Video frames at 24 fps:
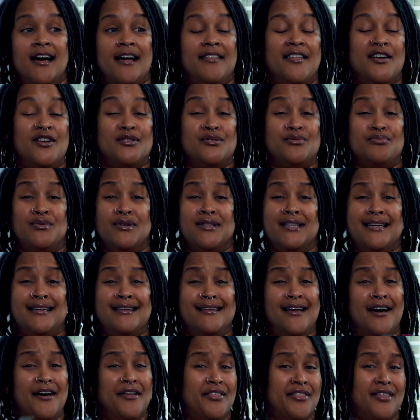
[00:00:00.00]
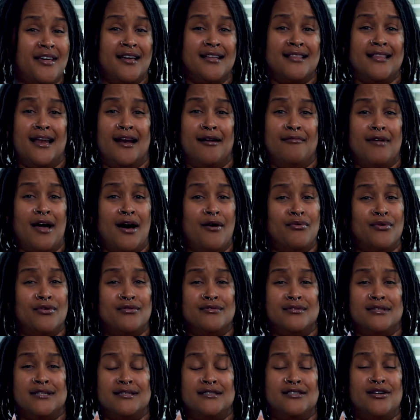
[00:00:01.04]
There's really nothing that I'm not
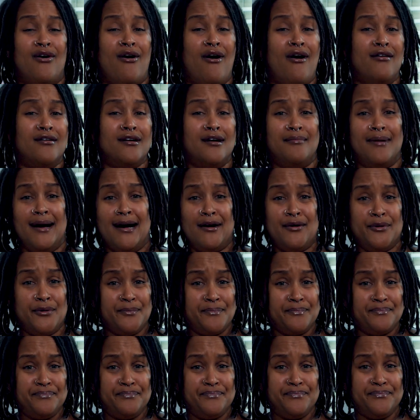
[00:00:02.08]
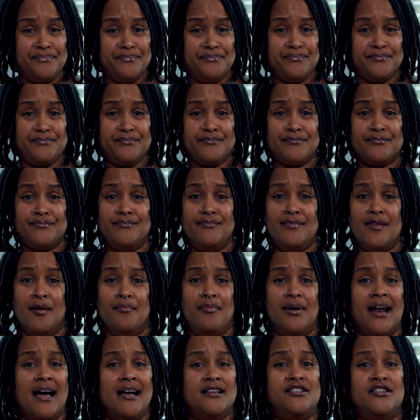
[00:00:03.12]
willing to talk about,
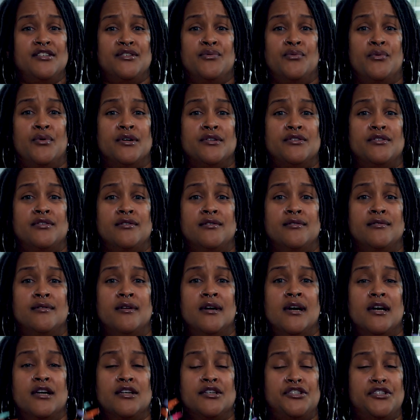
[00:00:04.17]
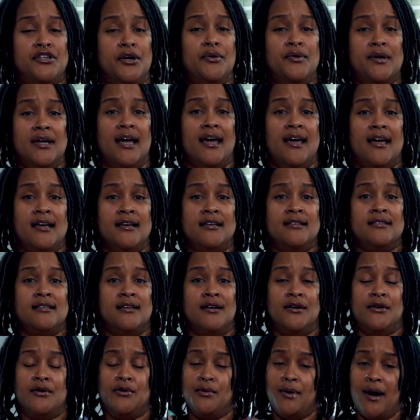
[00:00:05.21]
but I just want to showcase
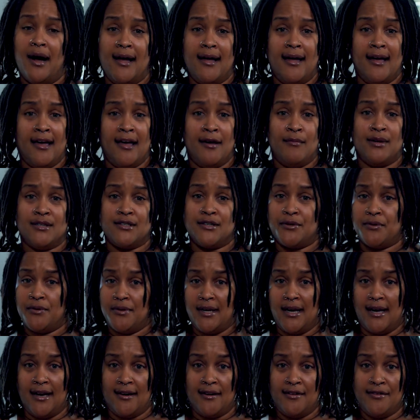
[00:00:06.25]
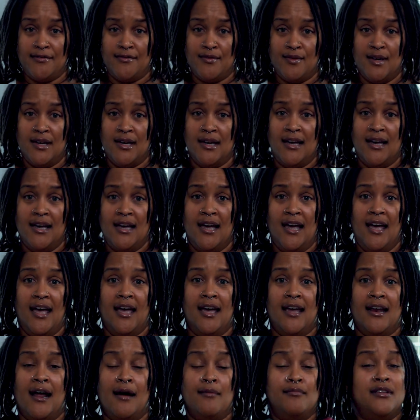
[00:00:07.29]
who I am as a creative,
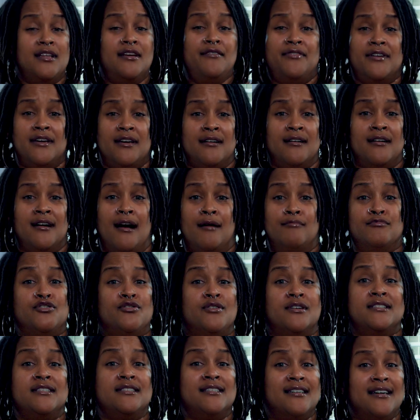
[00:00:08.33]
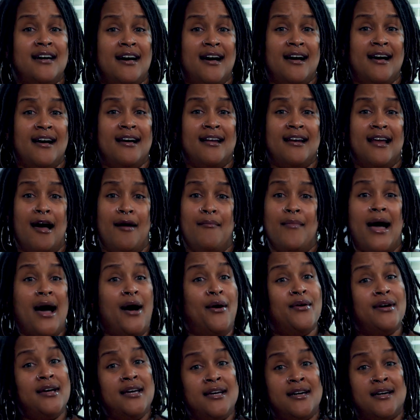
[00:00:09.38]
and I'm living. I'm trusting God. I'm
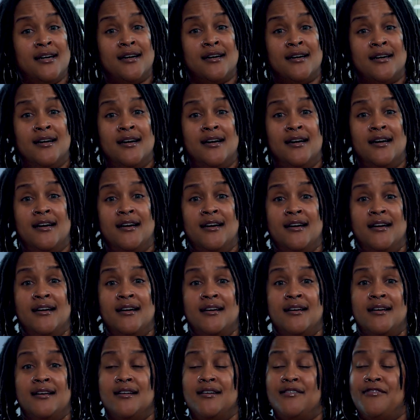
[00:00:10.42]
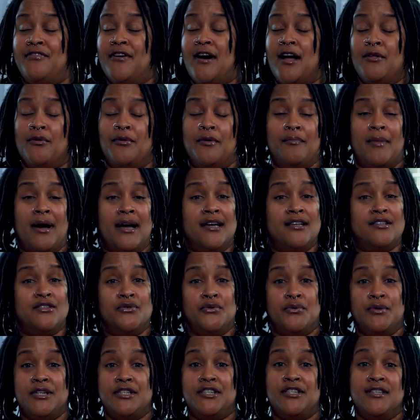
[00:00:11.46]
out here following my
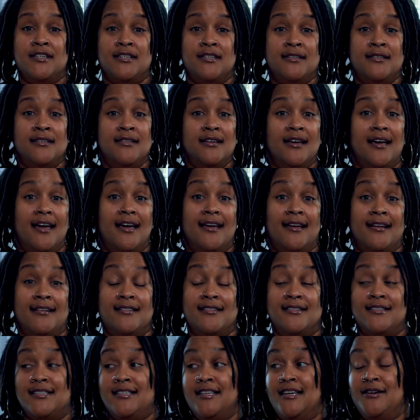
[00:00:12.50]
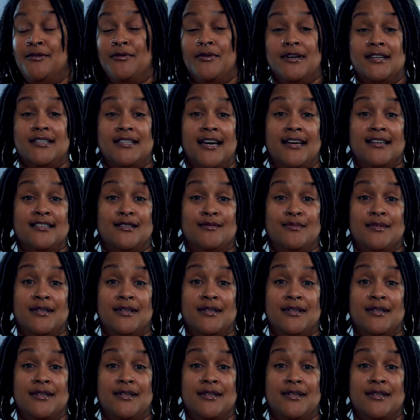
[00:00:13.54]
intuition and seeing where it takes